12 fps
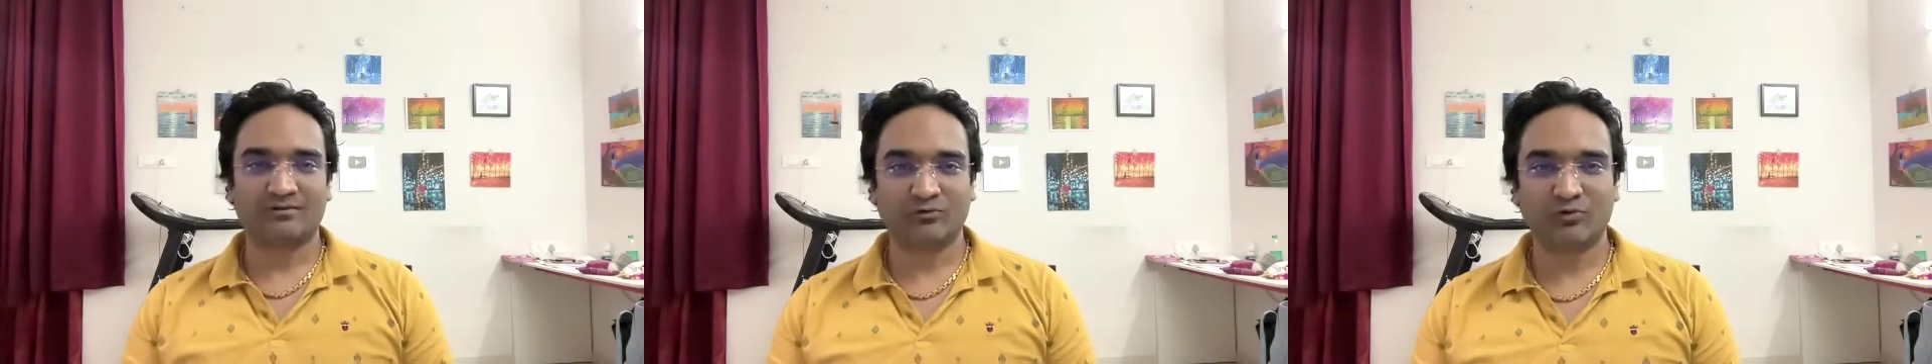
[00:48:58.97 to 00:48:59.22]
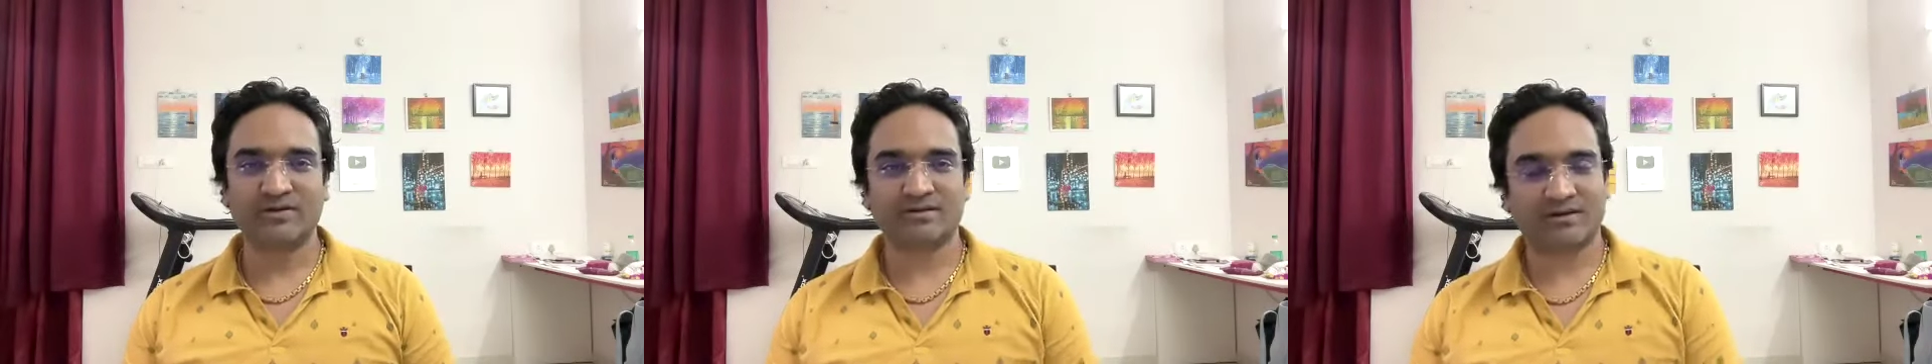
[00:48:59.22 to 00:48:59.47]

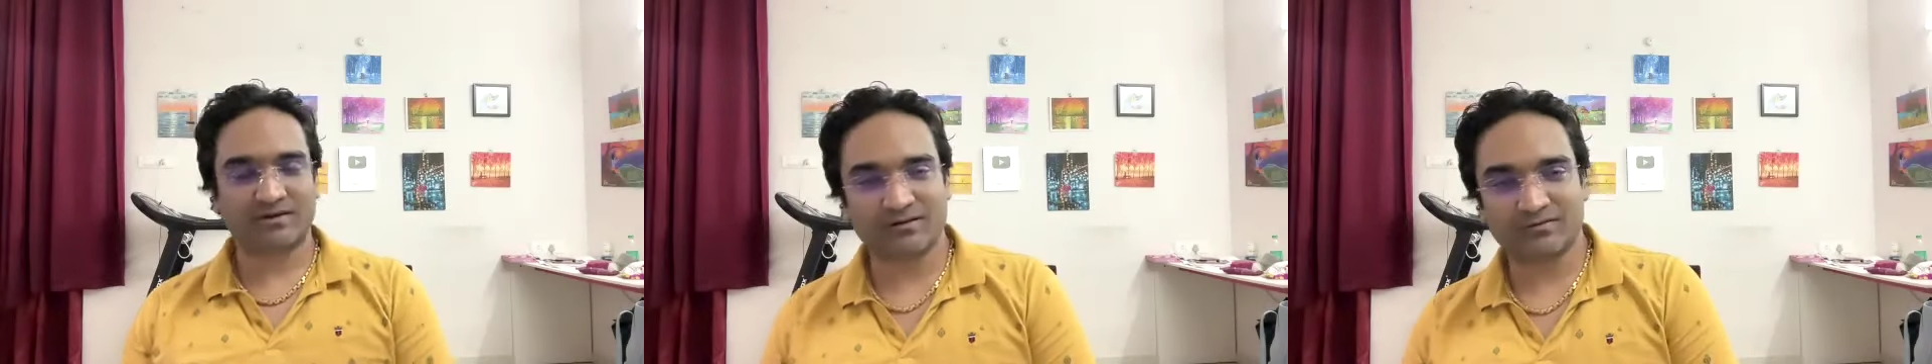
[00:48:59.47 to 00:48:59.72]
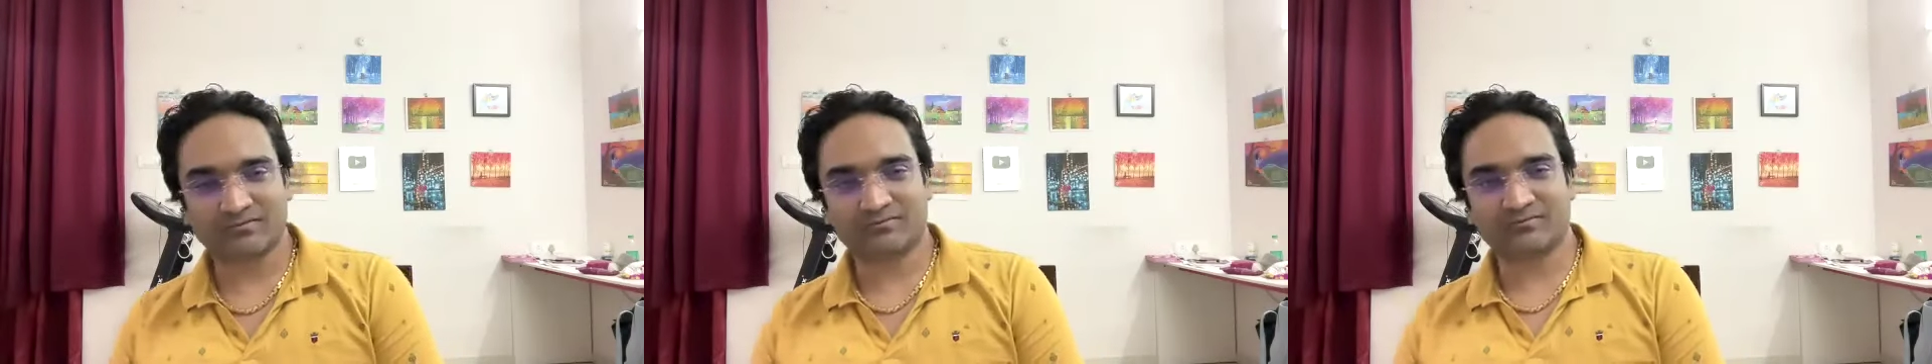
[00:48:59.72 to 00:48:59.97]
Doing
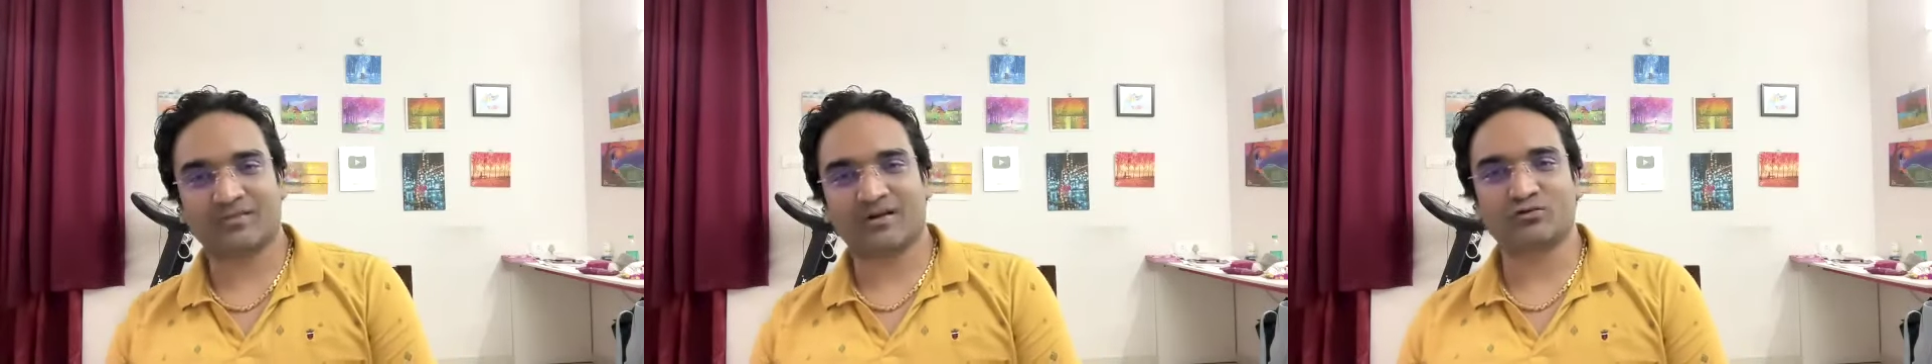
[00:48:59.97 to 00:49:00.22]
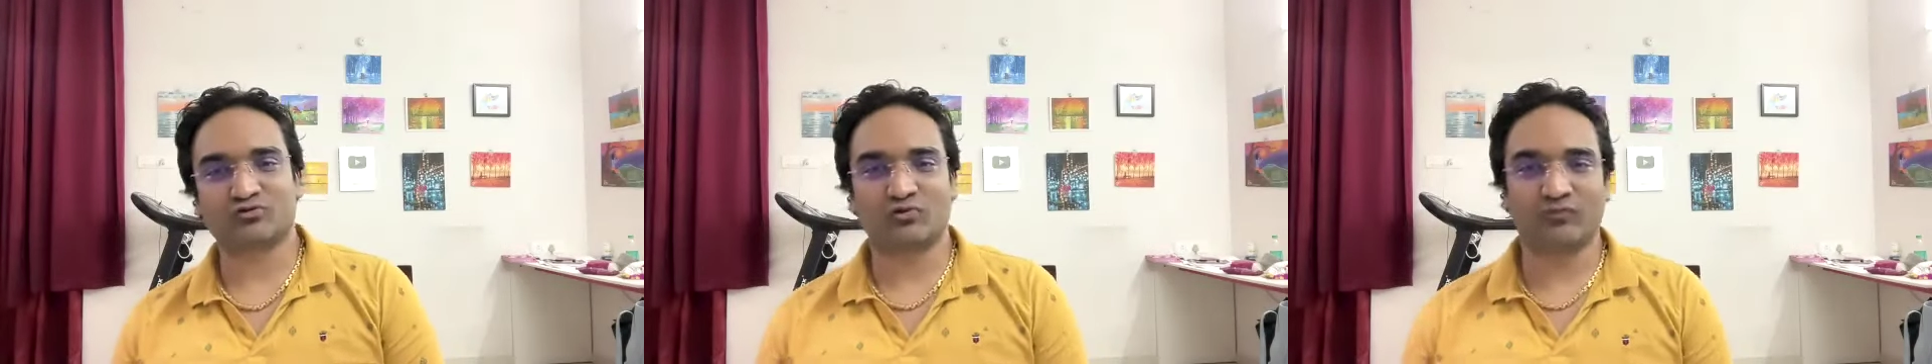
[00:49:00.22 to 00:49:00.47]
certain
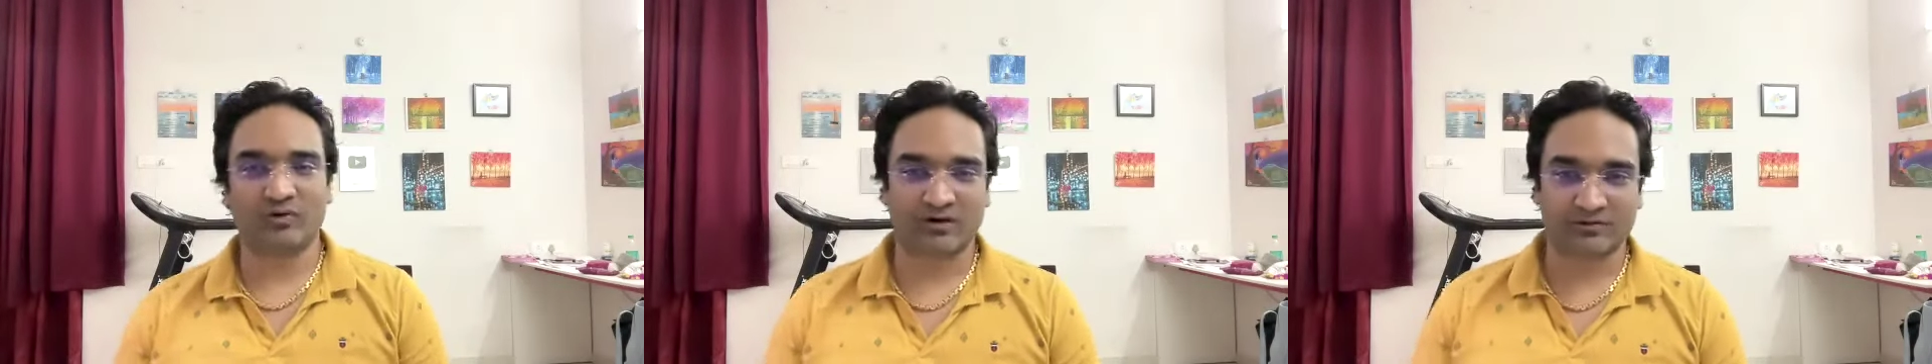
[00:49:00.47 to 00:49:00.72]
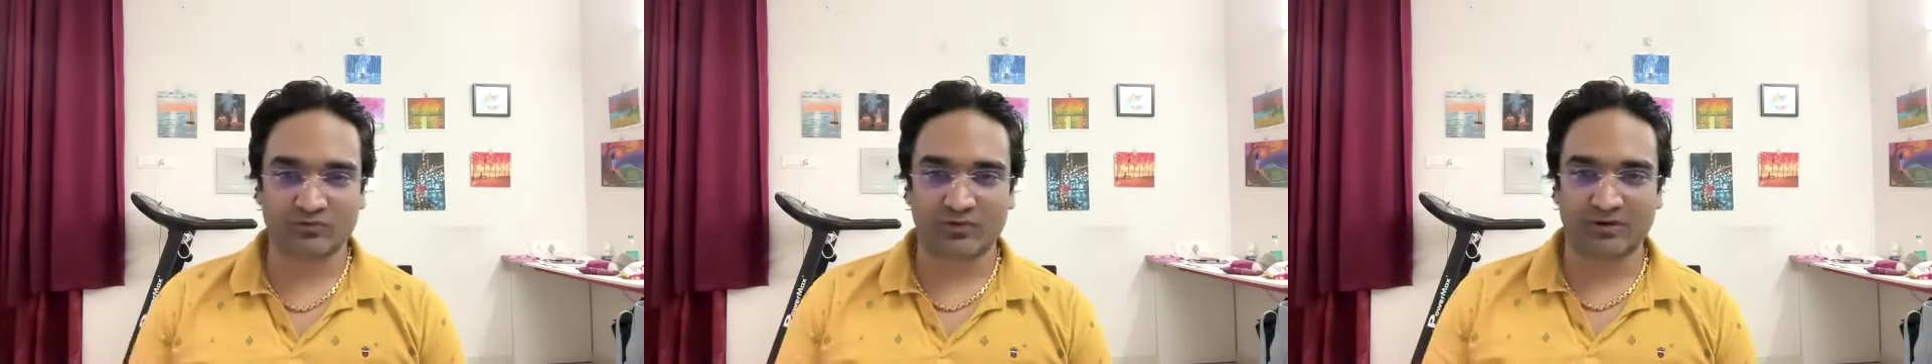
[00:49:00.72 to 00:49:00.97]
household
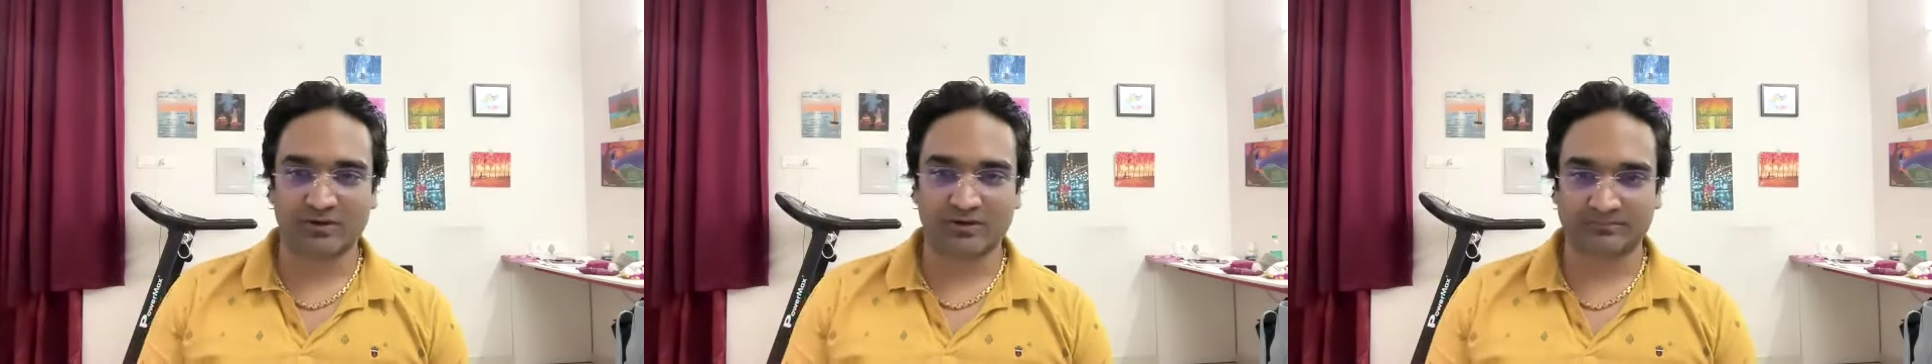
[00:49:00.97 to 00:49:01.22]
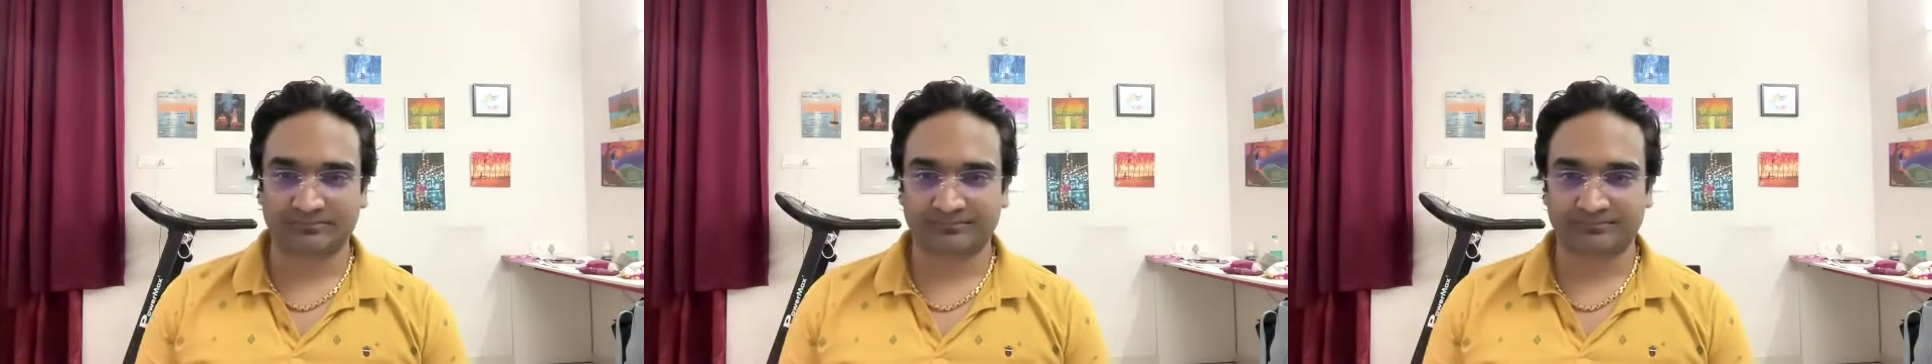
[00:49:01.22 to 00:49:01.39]
work together.